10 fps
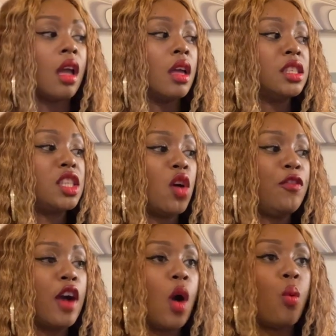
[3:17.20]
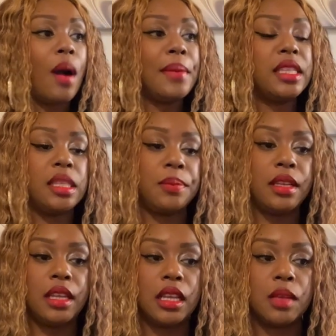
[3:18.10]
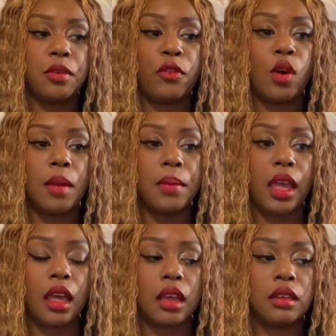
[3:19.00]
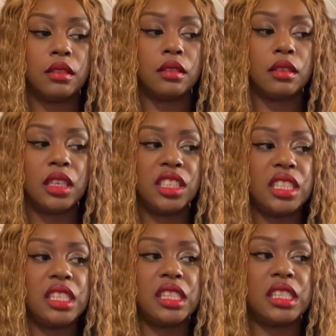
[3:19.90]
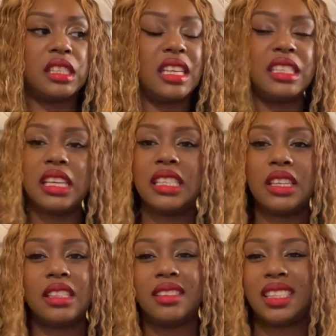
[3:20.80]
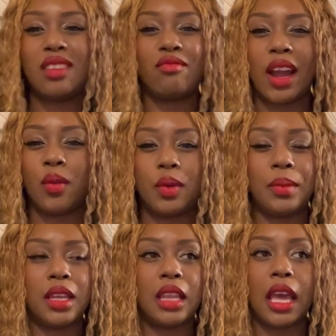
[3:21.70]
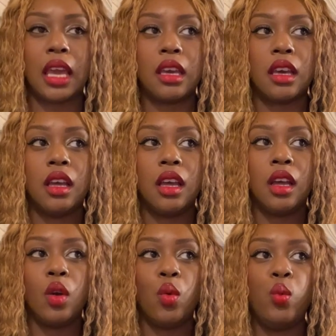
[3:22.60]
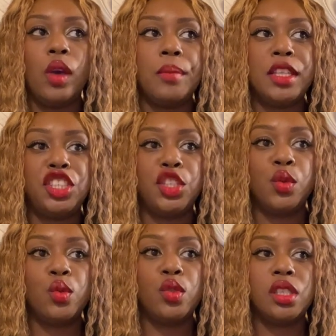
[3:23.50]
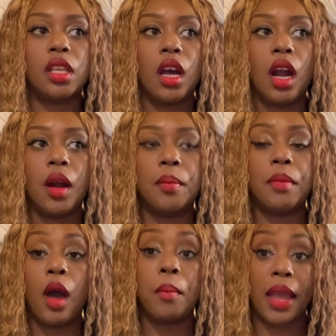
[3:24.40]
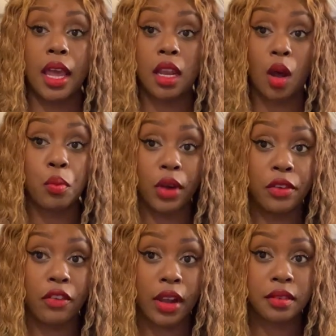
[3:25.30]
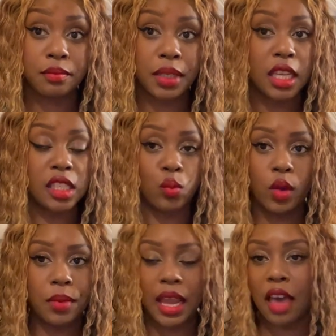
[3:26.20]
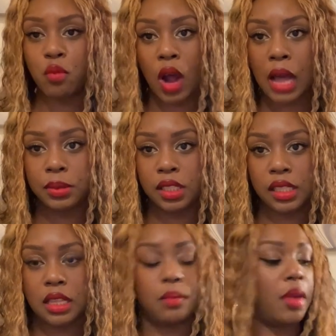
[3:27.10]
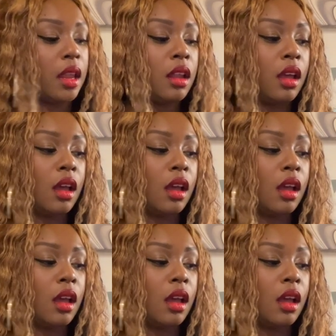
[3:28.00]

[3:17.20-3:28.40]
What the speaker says: So for a woman to be kneeling before a man, it doesn't sit right with me. Like, women choose her man, her boyfriend, because women have more options than men